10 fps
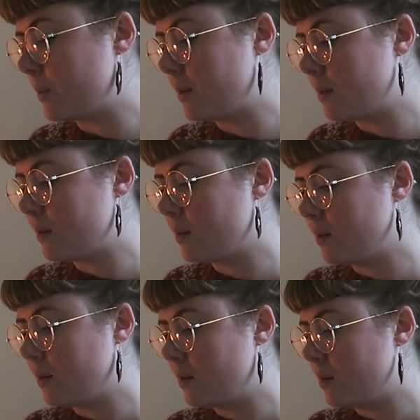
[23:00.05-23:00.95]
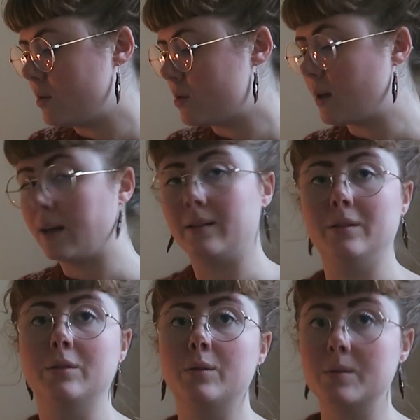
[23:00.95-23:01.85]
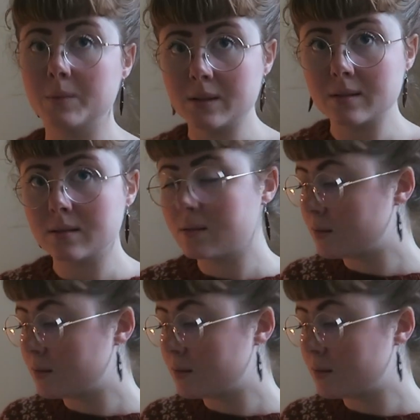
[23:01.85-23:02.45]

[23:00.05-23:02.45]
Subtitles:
with the childhood Christmas,